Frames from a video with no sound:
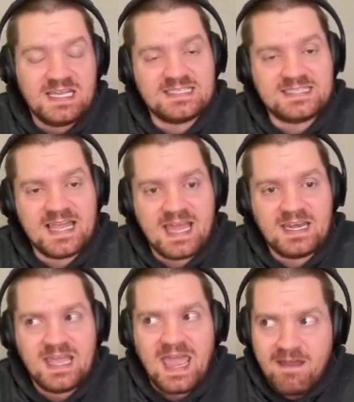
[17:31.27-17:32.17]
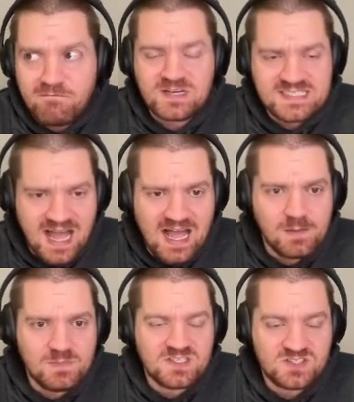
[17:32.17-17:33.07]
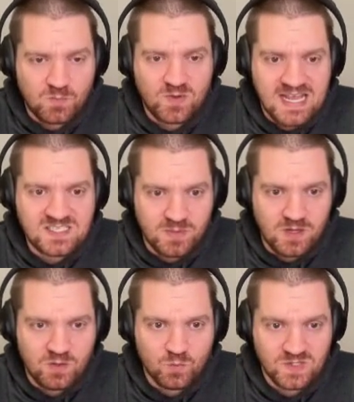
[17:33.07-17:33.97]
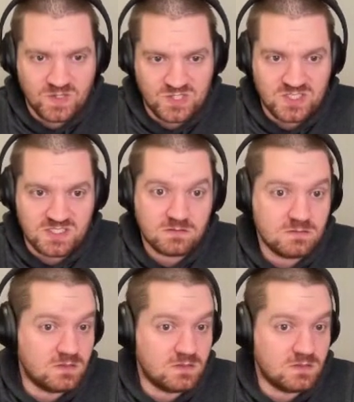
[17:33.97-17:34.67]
is that every time someone has the ball, which is